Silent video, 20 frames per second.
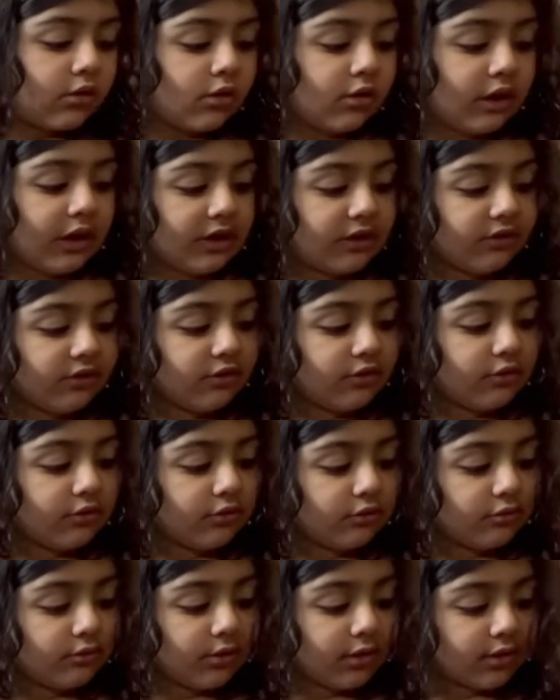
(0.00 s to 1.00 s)
Actually,
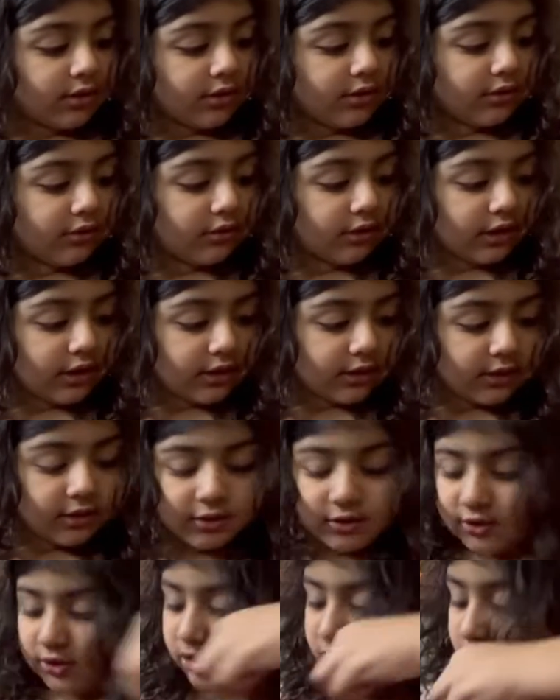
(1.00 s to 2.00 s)
who wants to get
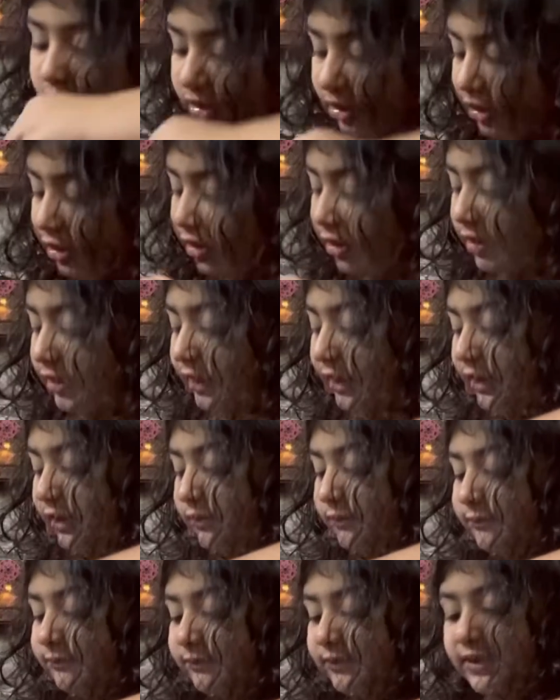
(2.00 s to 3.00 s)

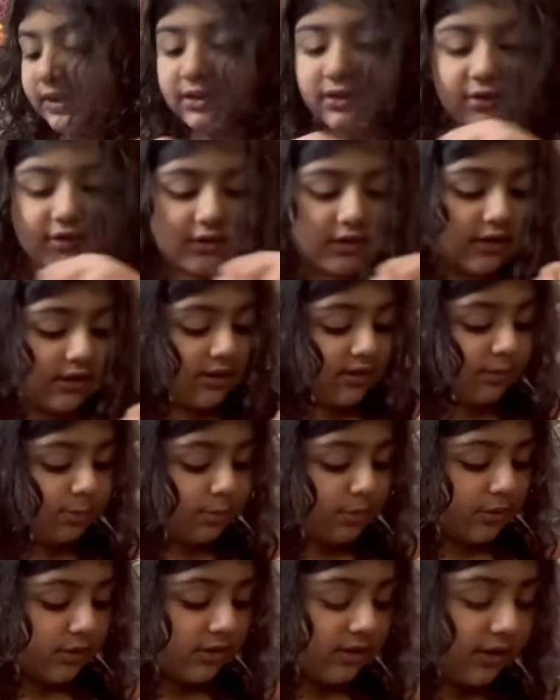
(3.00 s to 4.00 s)
healthy? So let's
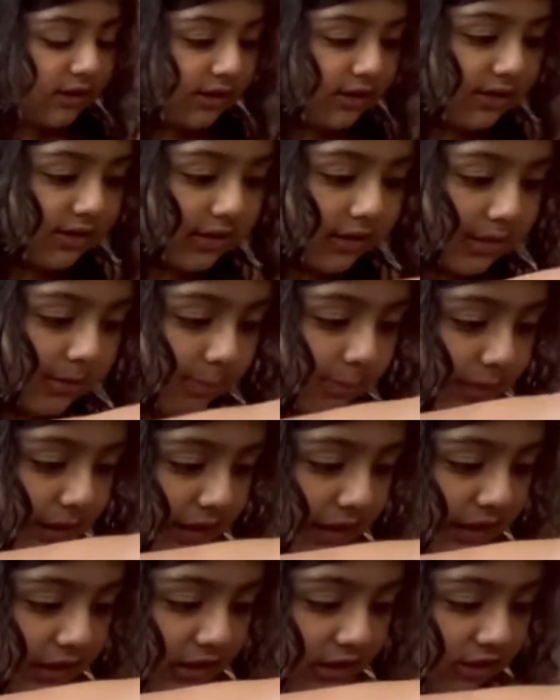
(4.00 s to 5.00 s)
put that
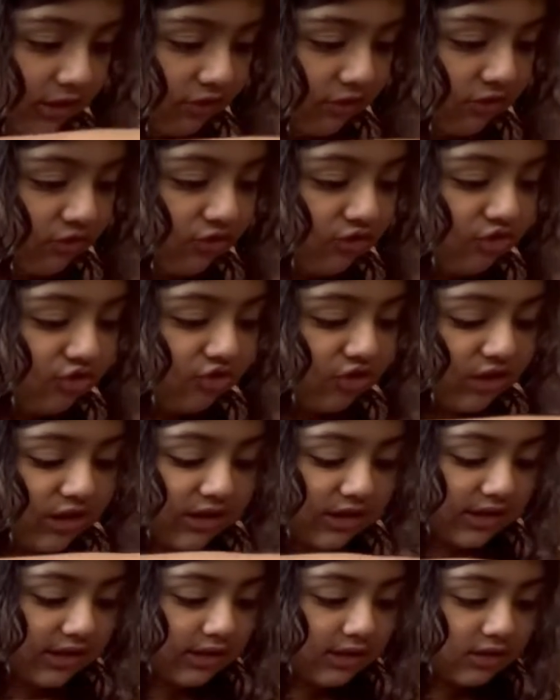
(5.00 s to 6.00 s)
spinach
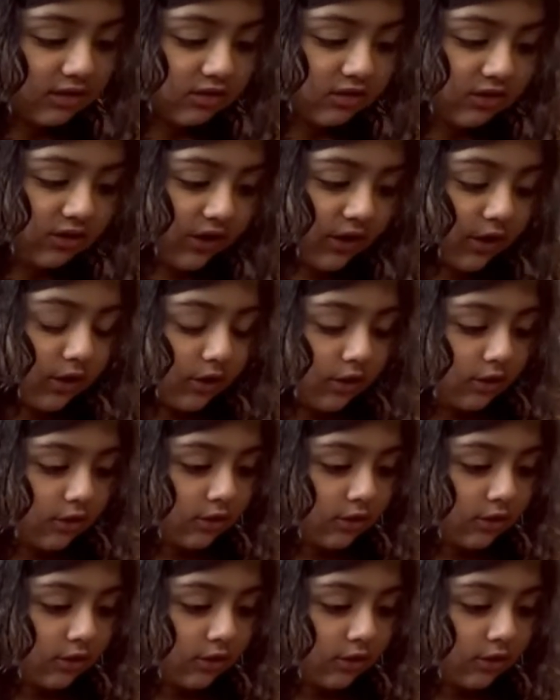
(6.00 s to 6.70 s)
instead.